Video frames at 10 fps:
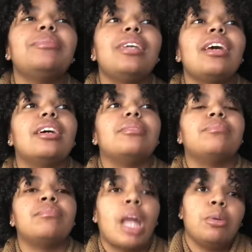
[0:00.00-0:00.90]
Yeah,
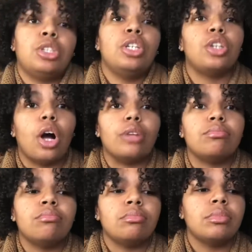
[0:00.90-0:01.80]
I was cheated on.
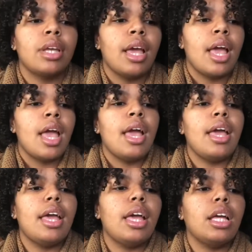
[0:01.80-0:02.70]

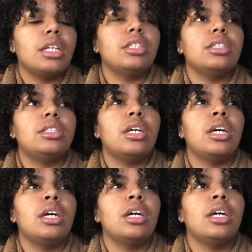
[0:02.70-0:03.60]
And
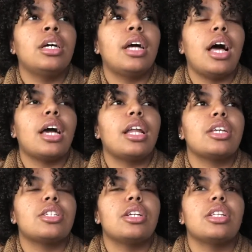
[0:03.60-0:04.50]
how could I
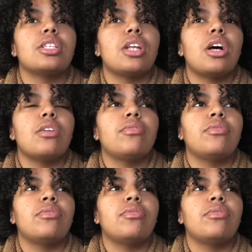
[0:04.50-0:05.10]
start this off?